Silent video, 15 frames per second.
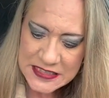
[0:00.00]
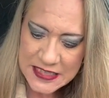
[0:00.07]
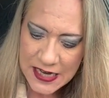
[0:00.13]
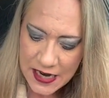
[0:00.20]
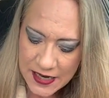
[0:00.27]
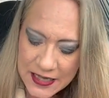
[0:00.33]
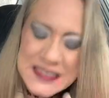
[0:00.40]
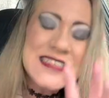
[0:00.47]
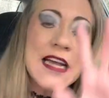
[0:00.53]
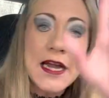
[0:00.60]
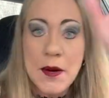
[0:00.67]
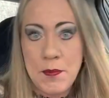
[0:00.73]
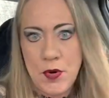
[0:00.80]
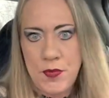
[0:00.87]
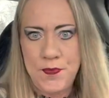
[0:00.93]
an
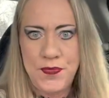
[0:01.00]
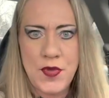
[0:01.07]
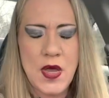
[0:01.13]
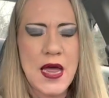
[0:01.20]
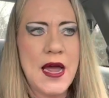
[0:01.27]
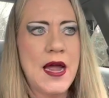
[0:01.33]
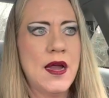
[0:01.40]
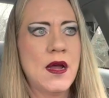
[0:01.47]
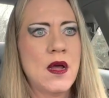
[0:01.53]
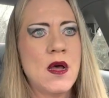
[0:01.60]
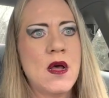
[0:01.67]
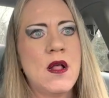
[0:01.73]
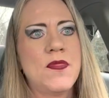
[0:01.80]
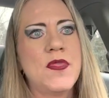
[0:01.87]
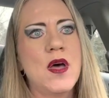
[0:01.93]
example, okay,
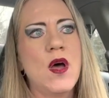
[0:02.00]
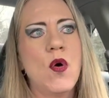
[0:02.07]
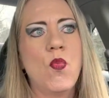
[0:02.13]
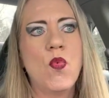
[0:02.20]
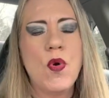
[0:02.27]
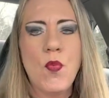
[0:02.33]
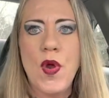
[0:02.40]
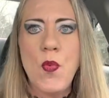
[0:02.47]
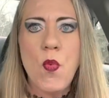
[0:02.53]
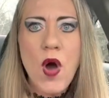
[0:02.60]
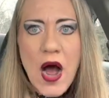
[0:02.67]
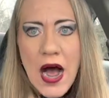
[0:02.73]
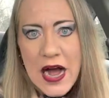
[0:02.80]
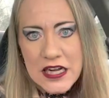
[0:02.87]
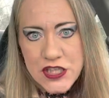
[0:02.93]
that when we
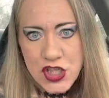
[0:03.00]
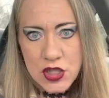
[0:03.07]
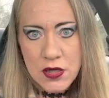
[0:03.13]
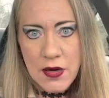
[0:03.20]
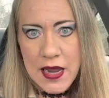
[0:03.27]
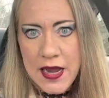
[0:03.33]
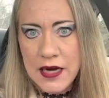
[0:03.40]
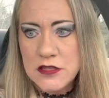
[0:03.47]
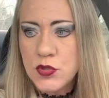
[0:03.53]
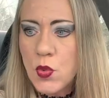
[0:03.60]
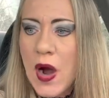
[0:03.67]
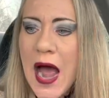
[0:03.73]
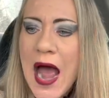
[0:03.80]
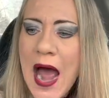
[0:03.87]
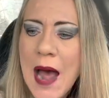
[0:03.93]
watch, okay, because
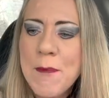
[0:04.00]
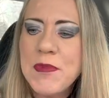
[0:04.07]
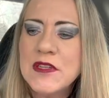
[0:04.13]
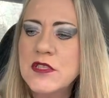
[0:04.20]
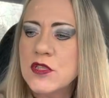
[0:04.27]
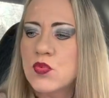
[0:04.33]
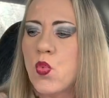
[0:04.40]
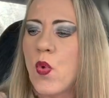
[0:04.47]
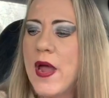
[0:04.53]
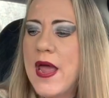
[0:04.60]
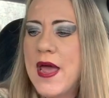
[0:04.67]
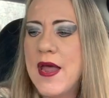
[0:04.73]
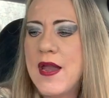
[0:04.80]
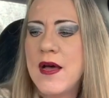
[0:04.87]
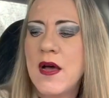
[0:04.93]
what happens
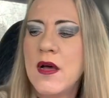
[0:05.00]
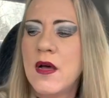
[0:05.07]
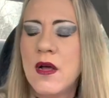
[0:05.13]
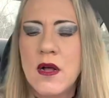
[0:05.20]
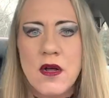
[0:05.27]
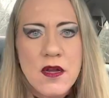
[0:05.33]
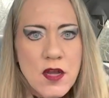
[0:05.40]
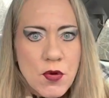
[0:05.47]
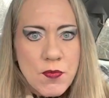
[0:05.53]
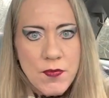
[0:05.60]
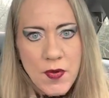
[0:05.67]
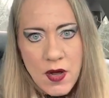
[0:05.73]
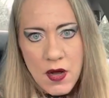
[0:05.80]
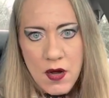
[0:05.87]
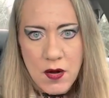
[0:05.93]
when the
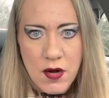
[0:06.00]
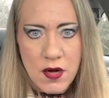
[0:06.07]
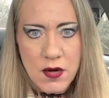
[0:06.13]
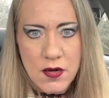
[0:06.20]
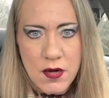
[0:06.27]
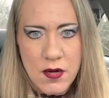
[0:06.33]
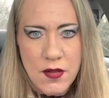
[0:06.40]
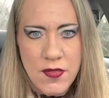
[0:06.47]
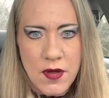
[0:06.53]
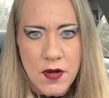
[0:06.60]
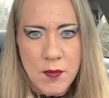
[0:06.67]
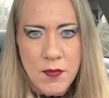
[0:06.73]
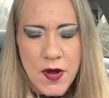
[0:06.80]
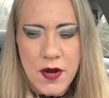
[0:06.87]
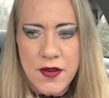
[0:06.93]

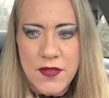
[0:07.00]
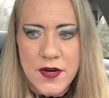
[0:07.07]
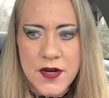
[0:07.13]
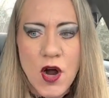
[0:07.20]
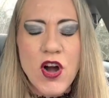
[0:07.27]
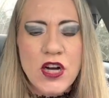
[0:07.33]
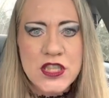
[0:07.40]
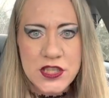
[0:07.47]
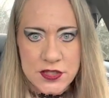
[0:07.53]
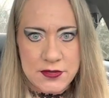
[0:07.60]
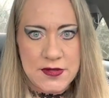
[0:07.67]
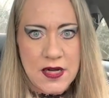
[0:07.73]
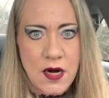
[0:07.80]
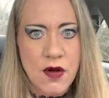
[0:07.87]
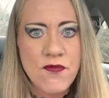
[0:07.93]
narcs
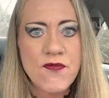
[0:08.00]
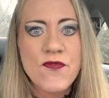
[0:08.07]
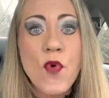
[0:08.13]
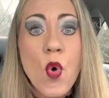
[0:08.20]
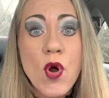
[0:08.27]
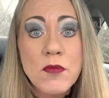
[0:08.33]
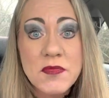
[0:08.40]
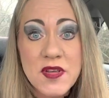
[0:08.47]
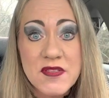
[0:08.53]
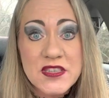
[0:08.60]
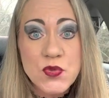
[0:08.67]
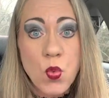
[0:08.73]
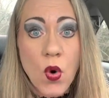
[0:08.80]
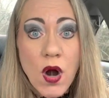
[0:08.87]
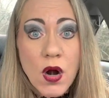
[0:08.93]
that conform to
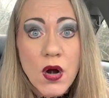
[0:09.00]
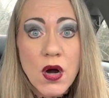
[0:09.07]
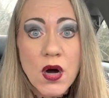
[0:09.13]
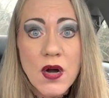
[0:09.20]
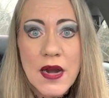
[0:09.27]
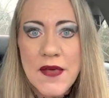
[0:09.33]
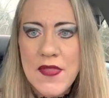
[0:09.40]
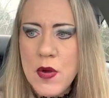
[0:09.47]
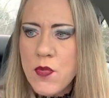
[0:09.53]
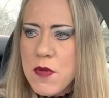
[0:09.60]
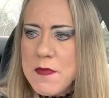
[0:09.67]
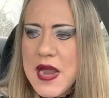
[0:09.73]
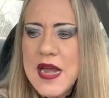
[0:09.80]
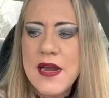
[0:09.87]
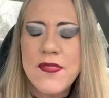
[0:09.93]
this world and they
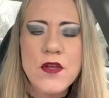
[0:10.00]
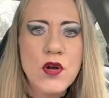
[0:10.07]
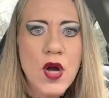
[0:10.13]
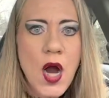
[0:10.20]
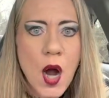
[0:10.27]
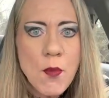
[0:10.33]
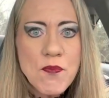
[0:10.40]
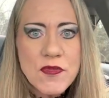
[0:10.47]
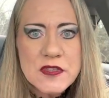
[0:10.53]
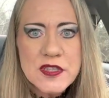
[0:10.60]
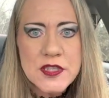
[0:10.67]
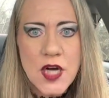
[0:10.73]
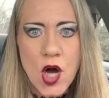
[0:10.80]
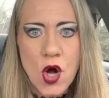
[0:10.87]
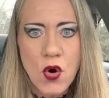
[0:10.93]
remain in their comfort
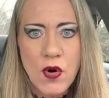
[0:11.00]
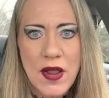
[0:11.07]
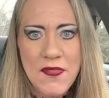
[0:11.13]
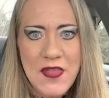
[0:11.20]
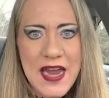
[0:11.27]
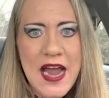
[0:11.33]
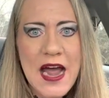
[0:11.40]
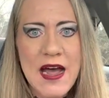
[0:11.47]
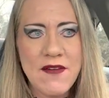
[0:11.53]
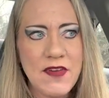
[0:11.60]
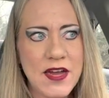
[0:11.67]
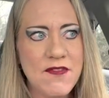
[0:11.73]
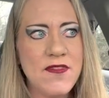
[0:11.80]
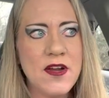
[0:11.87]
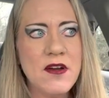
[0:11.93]
zone and they have
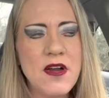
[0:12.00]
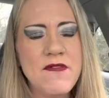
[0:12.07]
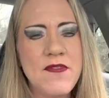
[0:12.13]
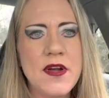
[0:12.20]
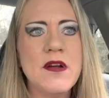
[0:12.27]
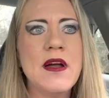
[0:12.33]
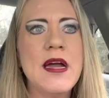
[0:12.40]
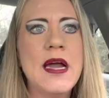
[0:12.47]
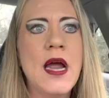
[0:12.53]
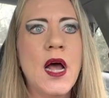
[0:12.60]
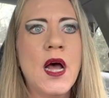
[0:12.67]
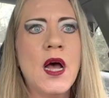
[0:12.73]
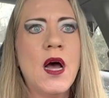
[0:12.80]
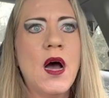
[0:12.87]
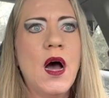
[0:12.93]
a very, very,
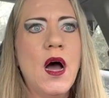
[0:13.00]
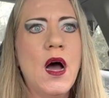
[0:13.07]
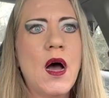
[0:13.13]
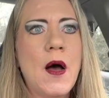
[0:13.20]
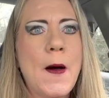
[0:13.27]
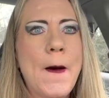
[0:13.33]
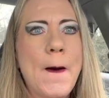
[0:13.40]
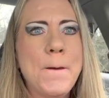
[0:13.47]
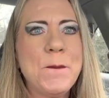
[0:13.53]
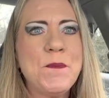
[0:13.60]
I